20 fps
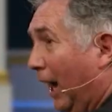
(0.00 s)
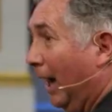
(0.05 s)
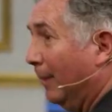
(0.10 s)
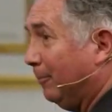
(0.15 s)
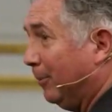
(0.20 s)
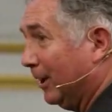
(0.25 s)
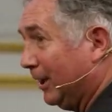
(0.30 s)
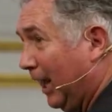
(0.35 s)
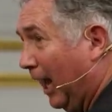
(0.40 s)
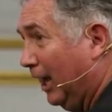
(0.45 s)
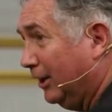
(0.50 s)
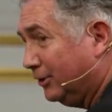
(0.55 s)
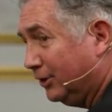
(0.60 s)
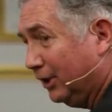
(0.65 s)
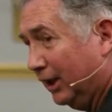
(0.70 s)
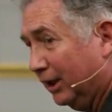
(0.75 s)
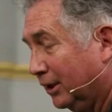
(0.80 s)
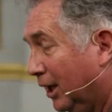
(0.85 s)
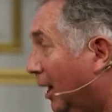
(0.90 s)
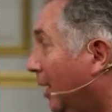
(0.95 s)

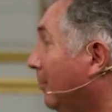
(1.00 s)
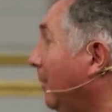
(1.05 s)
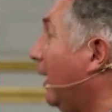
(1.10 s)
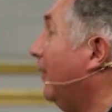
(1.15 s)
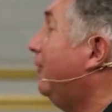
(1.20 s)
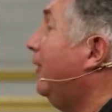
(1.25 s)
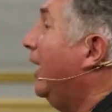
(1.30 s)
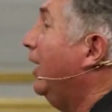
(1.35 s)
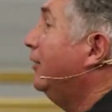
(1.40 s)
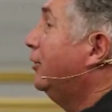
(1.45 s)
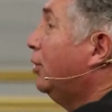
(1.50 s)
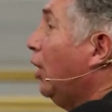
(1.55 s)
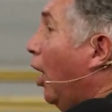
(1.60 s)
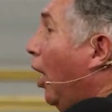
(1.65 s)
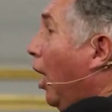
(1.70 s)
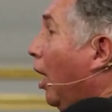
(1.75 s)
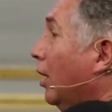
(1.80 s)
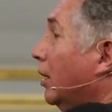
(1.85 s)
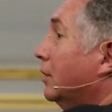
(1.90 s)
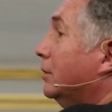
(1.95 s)
application is. My faith
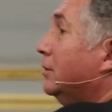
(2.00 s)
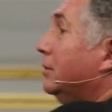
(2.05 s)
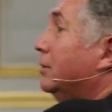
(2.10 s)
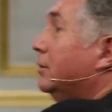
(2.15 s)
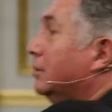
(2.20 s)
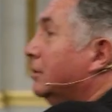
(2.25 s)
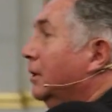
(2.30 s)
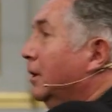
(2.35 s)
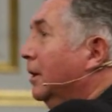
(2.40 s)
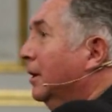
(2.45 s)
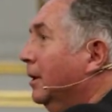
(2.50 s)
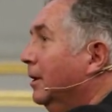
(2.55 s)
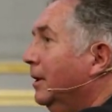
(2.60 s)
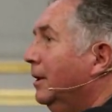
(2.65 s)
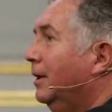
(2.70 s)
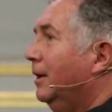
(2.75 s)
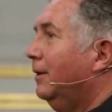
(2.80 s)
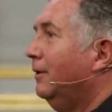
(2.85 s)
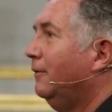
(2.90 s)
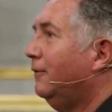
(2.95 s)
talks.
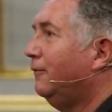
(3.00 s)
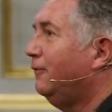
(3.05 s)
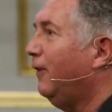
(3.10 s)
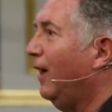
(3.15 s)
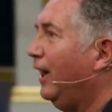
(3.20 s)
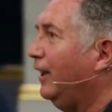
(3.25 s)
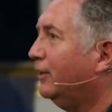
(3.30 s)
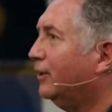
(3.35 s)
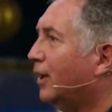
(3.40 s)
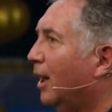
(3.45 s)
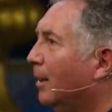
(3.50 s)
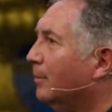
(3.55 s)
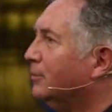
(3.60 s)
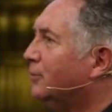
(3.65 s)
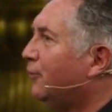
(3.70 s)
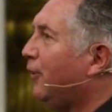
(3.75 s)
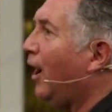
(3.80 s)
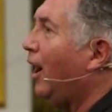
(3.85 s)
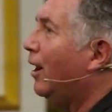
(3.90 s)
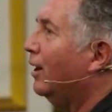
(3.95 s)
Faith comes
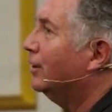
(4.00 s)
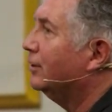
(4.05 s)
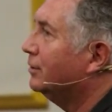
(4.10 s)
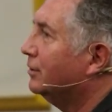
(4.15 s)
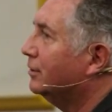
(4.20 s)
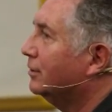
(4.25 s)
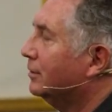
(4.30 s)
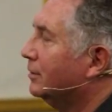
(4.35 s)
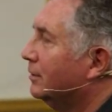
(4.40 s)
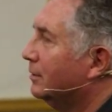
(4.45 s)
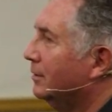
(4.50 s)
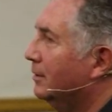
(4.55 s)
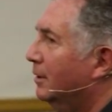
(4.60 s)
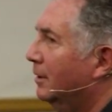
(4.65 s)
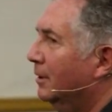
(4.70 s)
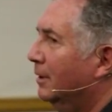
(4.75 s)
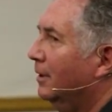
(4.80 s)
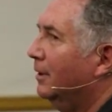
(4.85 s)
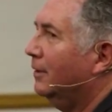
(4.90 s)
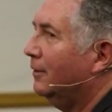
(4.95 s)
first.
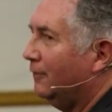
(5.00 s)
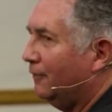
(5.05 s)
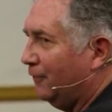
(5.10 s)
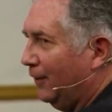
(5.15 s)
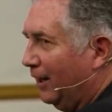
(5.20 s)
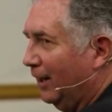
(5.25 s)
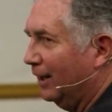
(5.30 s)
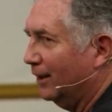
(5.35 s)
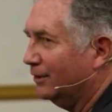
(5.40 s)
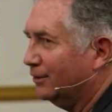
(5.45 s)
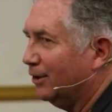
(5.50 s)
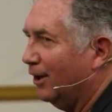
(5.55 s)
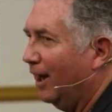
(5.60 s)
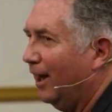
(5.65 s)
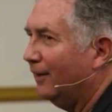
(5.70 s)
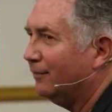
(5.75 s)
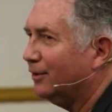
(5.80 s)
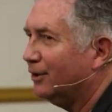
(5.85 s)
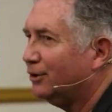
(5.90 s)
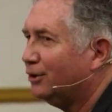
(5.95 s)
Feelings will
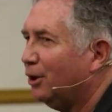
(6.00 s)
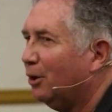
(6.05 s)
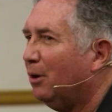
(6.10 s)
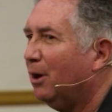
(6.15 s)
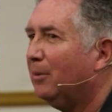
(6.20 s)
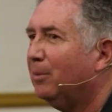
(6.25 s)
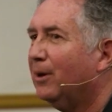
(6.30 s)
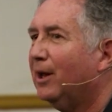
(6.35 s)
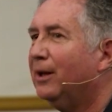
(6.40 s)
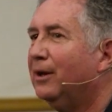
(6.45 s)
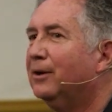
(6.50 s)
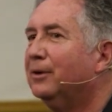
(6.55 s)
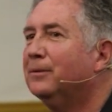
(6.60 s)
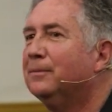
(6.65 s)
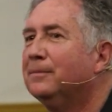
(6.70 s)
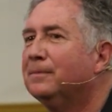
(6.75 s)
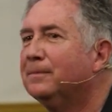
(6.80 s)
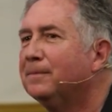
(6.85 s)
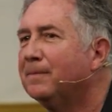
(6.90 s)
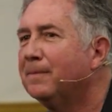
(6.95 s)
have to show up later.
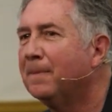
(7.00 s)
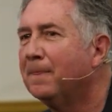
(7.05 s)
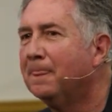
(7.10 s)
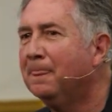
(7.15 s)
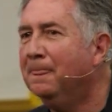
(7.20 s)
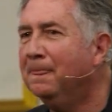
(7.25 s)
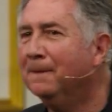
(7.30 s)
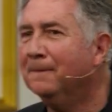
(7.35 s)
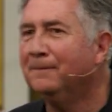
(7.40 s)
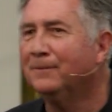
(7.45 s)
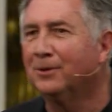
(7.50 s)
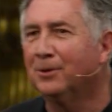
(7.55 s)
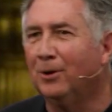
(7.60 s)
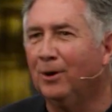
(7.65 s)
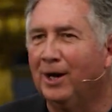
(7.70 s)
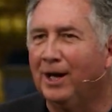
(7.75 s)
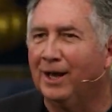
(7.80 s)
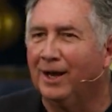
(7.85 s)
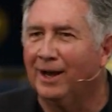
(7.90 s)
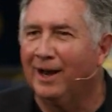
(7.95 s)
Go
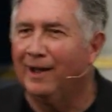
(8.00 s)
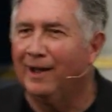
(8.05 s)
ahead and